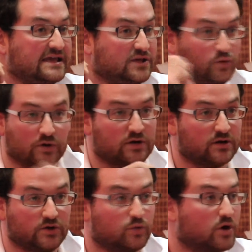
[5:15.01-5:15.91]

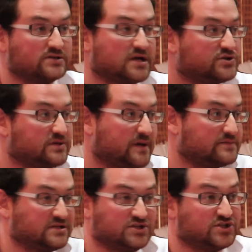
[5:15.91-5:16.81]
You were all touching
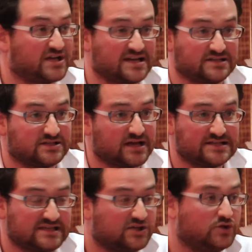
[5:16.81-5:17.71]
Pepsi. Did you
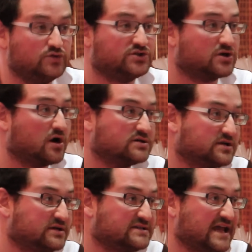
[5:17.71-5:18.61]
guys see huge scars
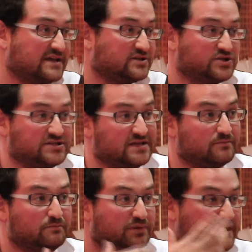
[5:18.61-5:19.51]
on his head? Did you see
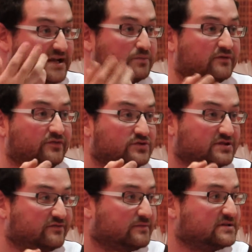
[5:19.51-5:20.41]
him bleeding
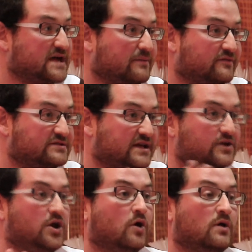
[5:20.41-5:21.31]
profusely from the top of his
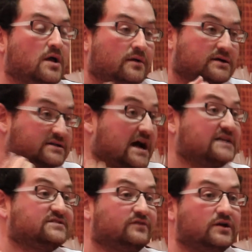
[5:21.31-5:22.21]
head? No. because
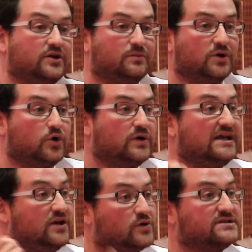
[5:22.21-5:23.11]
Khan's a very good mahout.
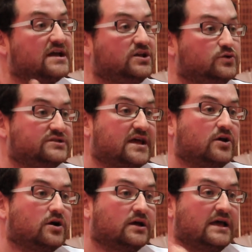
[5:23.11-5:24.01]
He knows how to use that
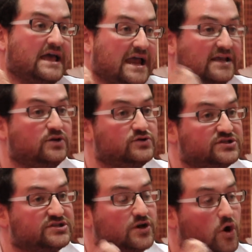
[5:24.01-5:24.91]
hook, and he
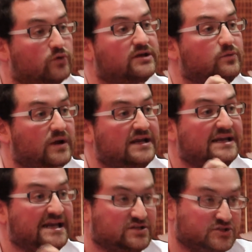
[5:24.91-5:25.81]
uses it only when he
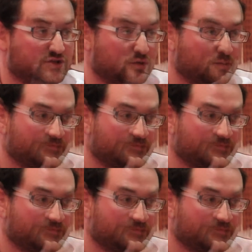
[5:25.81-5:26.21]
needs to.